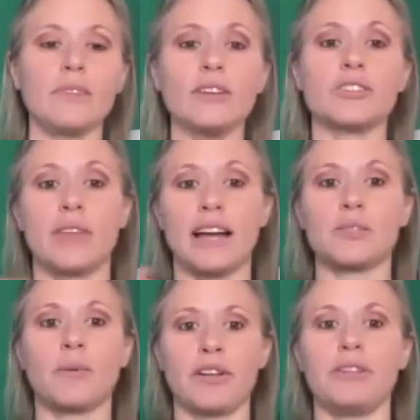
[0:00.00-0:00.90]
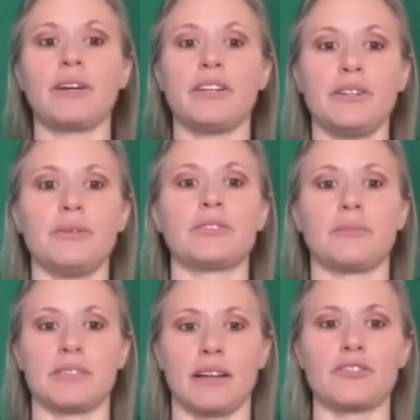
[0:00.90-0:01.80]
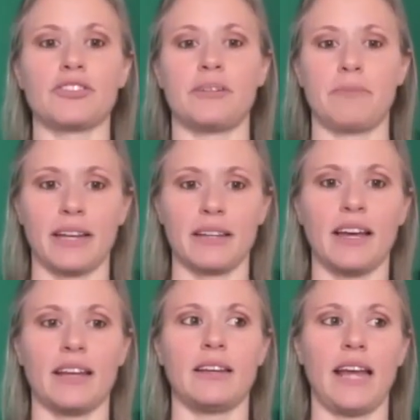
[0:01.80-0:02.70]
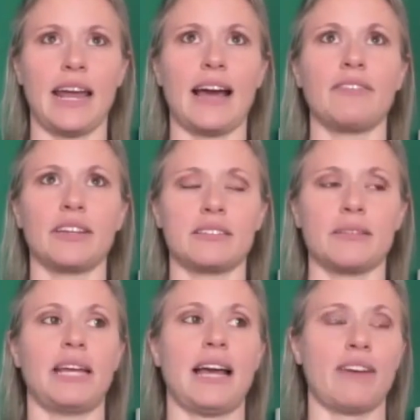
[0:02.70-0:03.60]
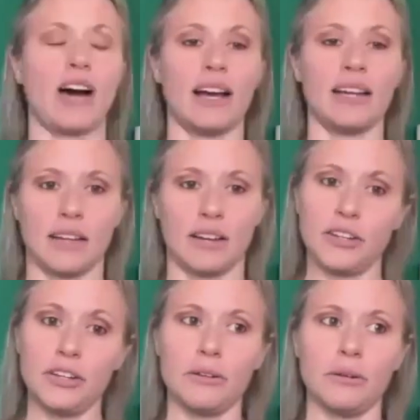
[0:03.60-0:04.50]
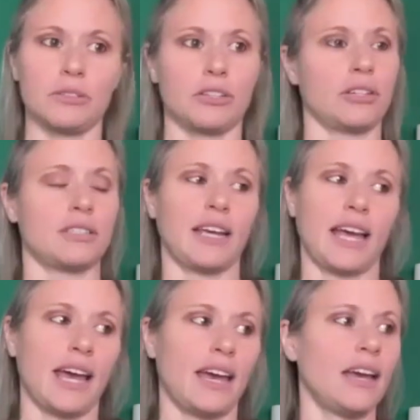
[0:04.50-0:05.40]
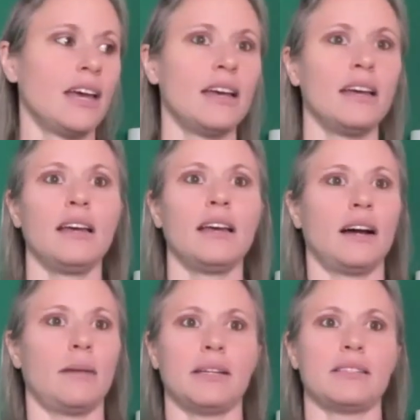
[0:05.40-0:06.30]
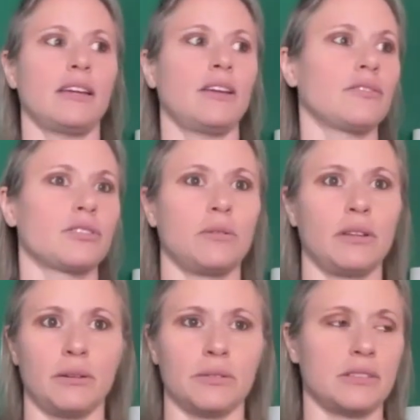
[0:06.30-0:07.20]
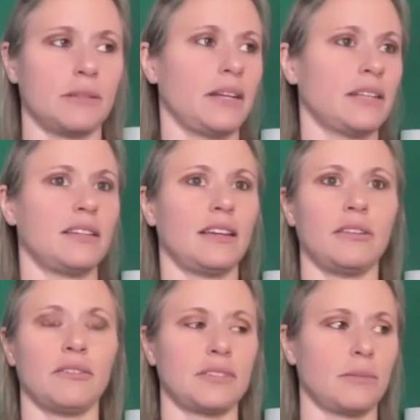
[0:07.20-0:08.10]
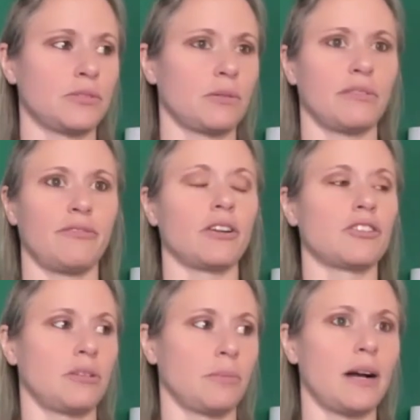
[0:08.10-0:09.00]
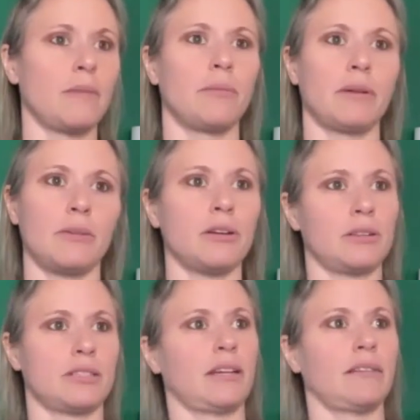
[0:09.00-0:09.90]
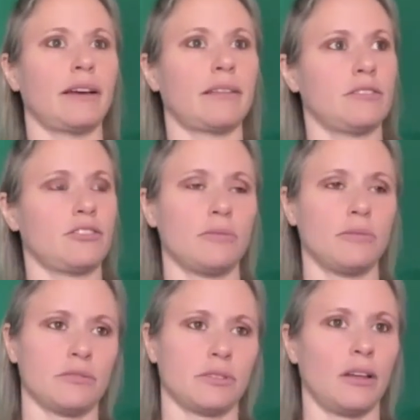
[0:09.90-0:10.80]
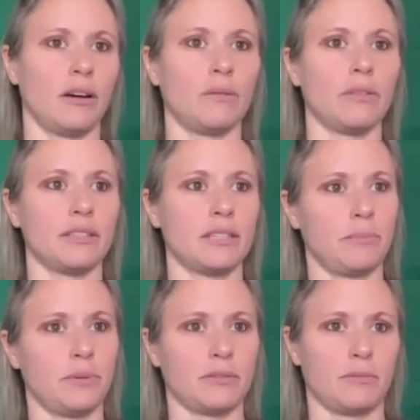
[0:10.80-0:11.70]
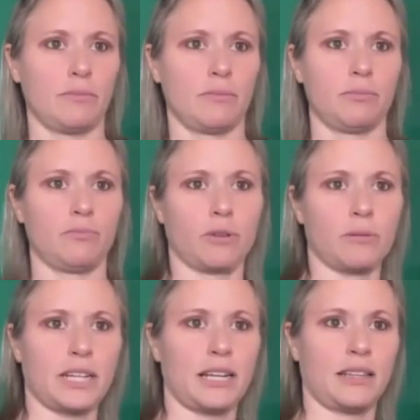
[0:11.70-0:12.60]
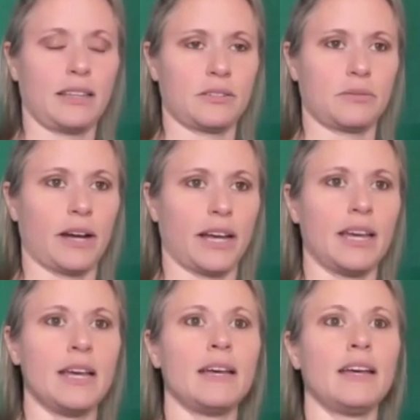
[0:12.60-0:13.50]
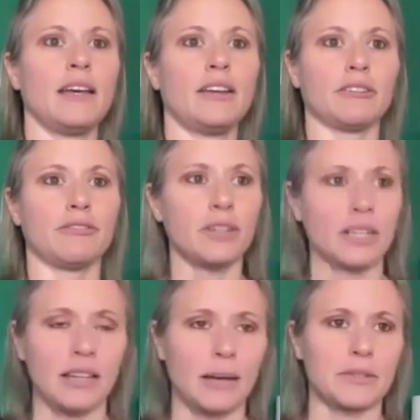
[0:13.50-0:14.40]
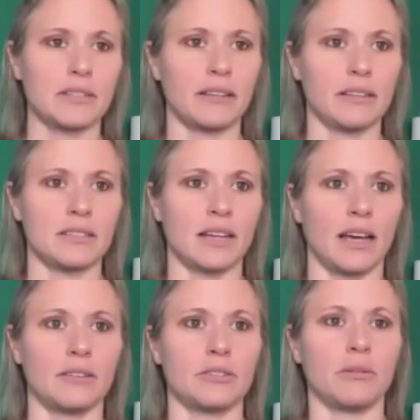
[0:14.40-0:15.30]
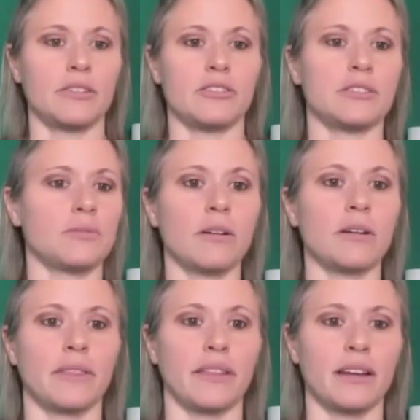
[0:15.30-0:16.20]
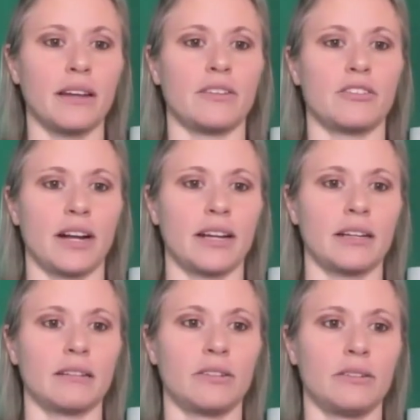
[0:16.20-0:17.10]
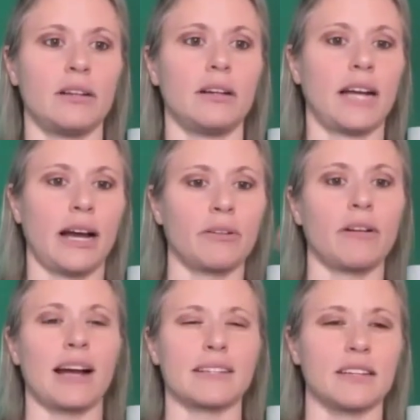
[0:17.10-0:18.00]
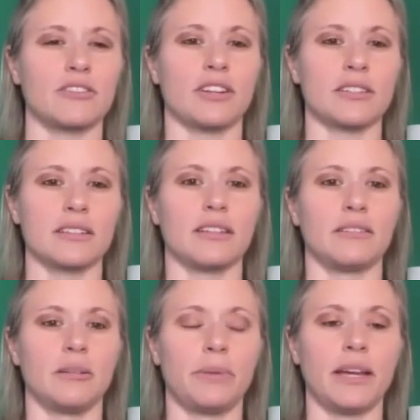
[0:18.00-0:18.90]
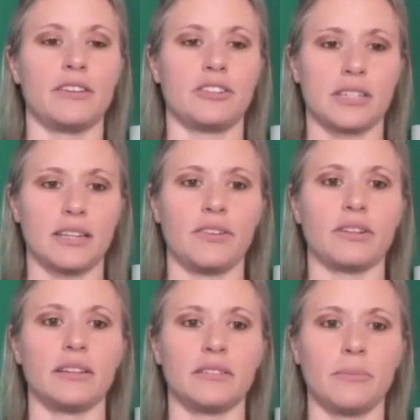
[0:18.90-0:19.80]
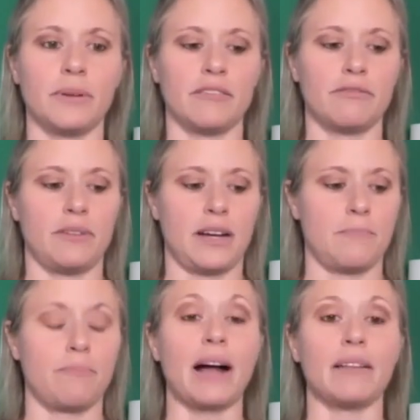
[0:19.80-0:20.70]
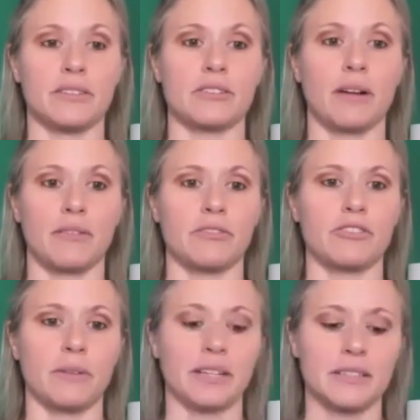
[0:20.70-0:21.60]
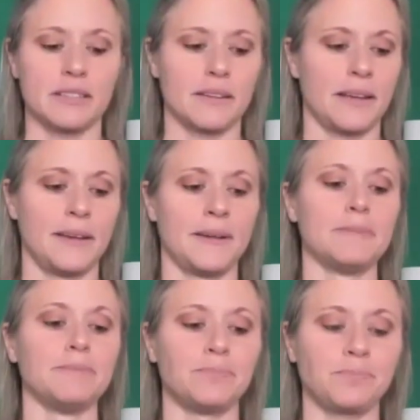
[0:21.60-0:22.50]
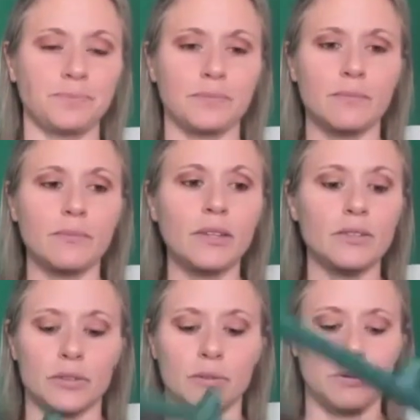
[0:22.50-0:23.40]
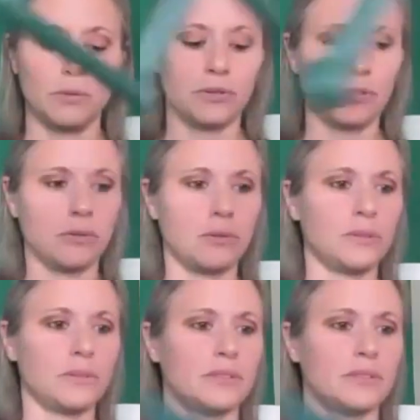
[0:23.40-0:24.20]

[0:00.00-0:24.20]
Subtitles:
So that's where you can do some self-treatment, and having somebody have eyes on you to just say, hey, I'm not saying you have scoliosis. I'm not saying you have some sort of functional problem, but I'm noticing, like, this shoulder's low, this hip is rotated this way, your foot collapses on this side. So let's just work with it and try to counteract it just a little bit and just give you a little bit of balance around your joints. So tools.